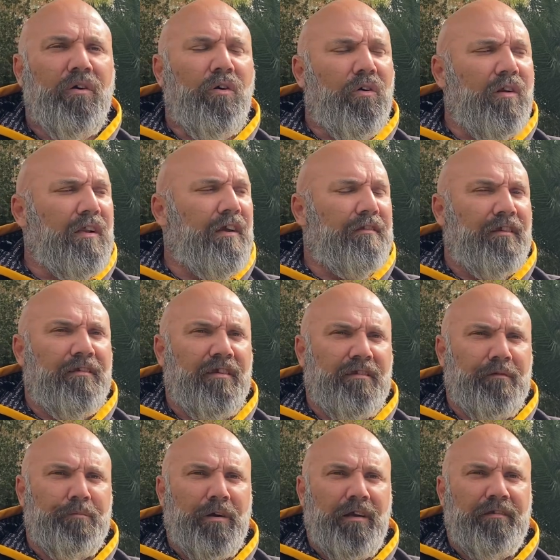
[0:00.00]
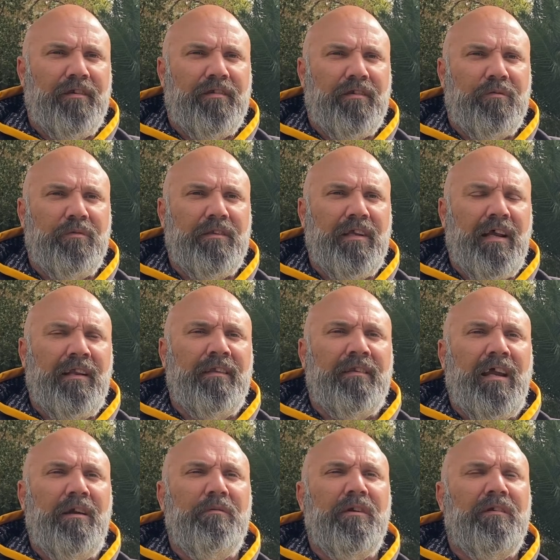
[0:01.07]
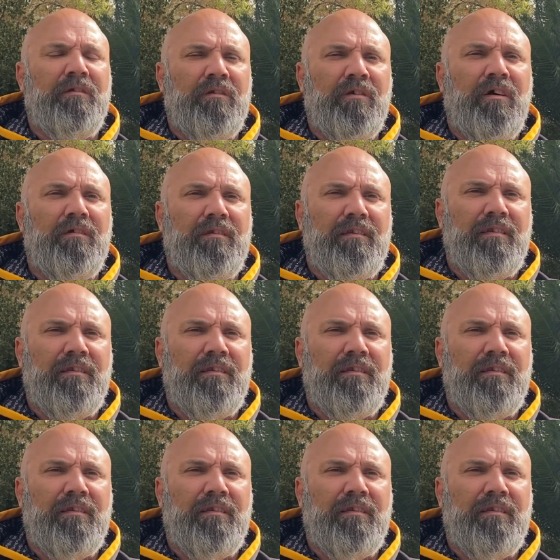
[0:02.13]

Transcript: All those decision processes were done. They were not.